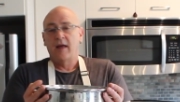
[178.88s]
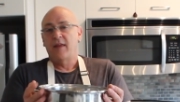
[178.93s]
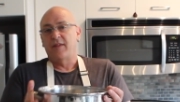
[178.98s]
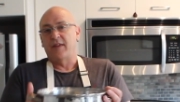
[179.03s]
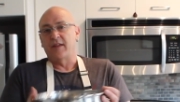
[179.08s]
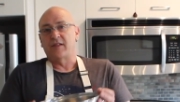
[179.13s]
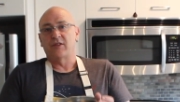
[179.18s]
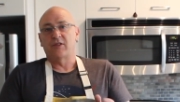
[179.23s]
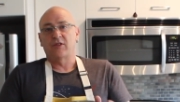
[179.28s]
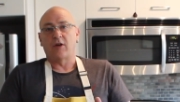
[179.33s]

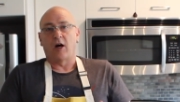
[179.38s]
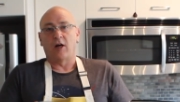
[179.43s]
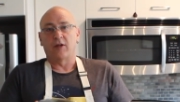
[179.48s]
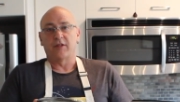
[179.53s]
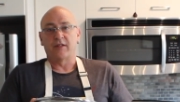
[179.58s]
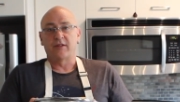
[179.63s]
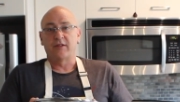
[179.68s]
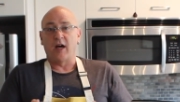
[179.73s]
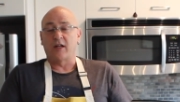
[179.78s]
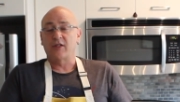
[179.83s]
This is
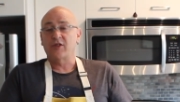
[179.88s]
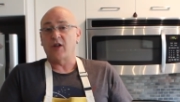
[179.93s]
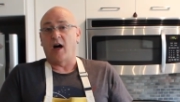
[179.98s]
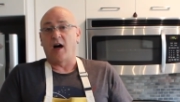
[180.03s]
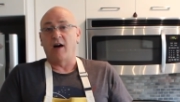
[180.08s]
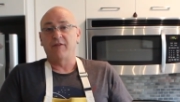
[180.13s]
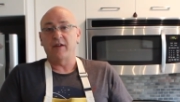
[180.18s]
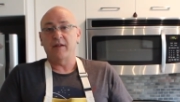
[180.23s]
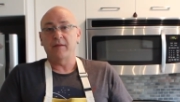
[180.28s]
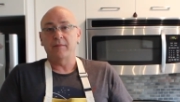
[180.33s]
called a Dutch
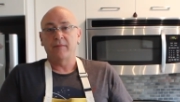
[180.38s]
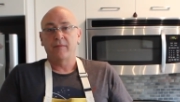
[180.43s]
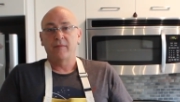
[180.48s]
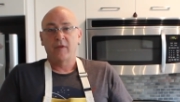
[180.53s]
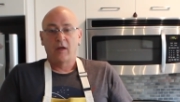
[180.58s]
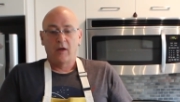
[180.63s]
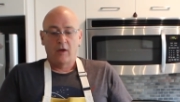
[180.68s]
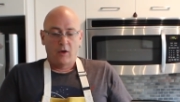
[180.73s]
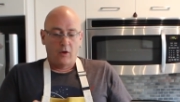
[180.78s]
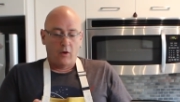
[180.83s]
oven
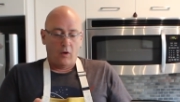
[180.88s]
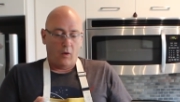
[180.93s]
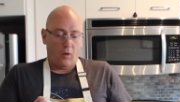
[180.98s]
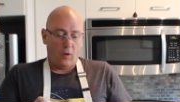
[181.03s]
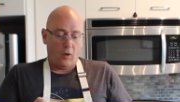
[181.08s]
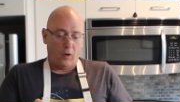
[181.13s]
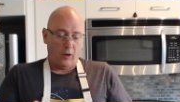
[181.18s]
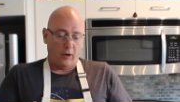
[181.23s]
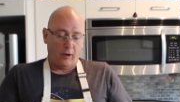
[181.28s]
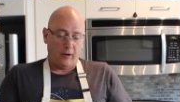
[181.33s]

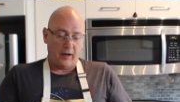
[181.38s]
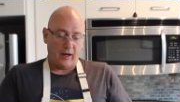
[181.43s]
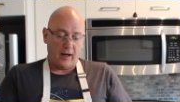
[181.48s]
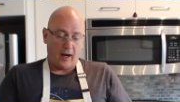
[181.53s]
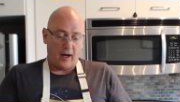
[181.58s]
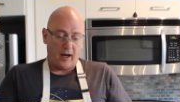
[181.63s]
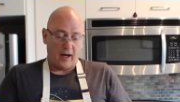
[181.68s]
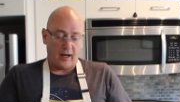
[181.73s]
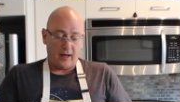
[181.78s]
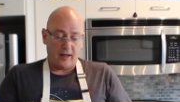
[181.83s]

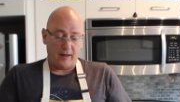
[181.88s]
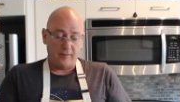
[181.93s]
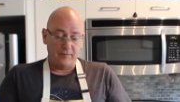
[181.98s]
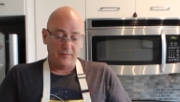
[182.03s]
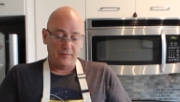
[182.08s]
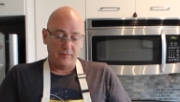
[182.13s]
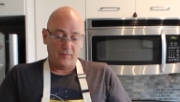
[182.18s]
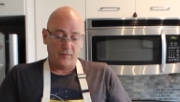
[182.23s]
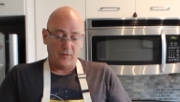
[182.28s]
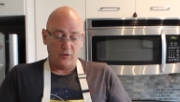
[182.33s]
or
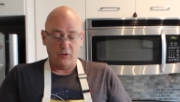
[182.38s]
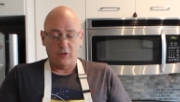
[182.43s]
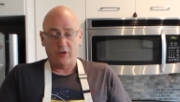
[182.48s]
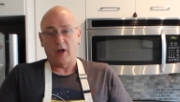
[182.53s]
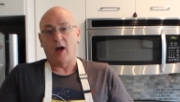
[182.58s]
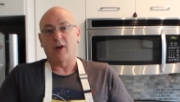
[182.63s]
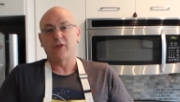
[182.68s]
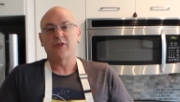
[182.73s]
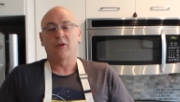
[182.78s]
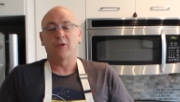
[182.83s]
um, you
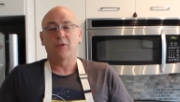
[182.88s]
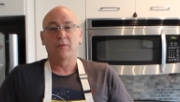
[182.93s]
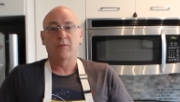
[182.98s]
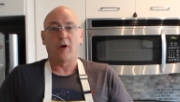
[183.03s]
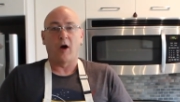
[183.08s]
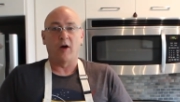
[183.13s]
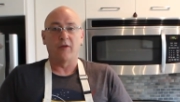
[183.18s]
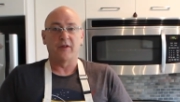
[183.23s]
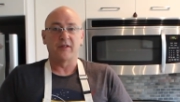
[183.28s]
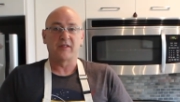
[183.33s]
could also
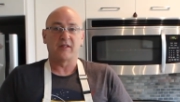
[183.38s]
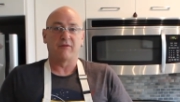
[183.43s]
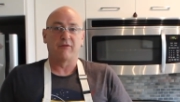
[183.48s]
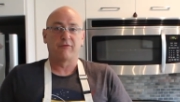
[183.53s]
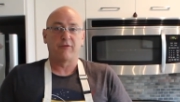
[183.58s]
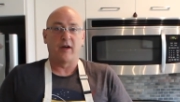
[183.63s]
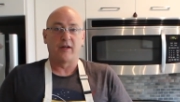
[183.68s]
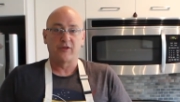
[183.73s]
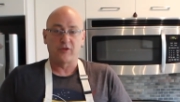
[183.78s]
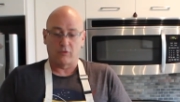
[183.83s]
call this in
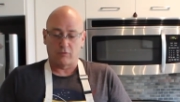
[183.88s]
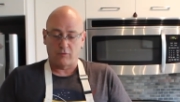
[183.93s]
French a